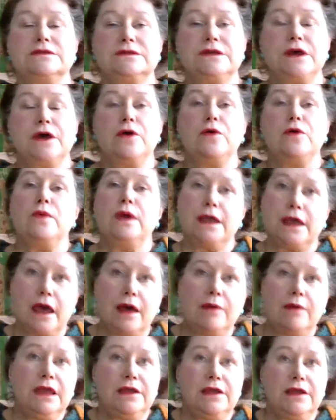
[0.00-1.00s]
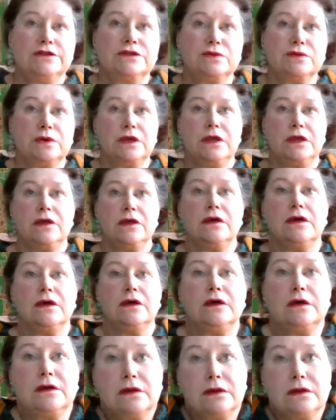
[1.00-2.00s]
So we're coming into a
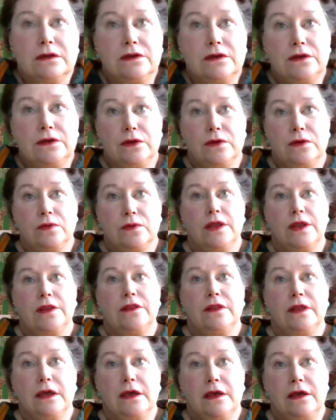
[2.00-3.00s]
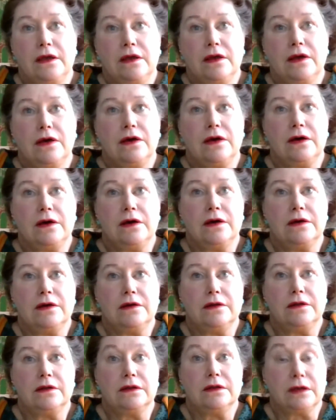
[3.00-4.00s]
year, you know, when there are
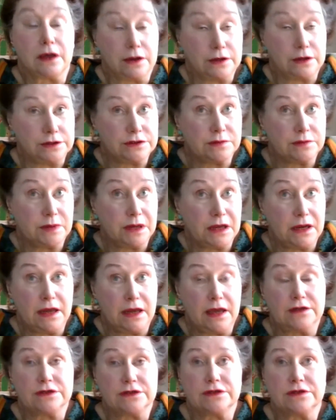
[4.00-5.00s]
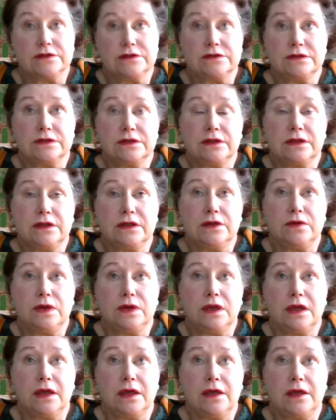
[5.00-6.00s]
going to be elections in the
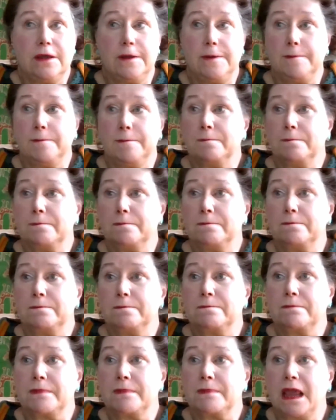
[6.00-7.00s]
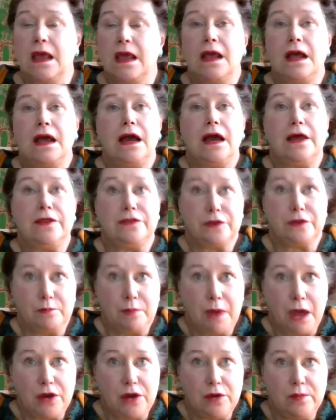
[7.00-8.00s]
UK. At the
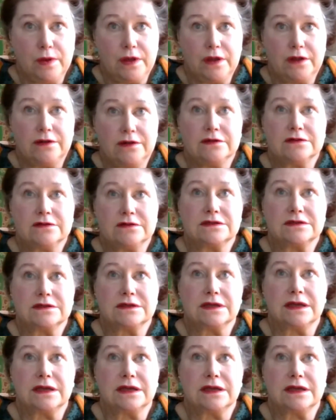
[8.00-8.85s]
moment,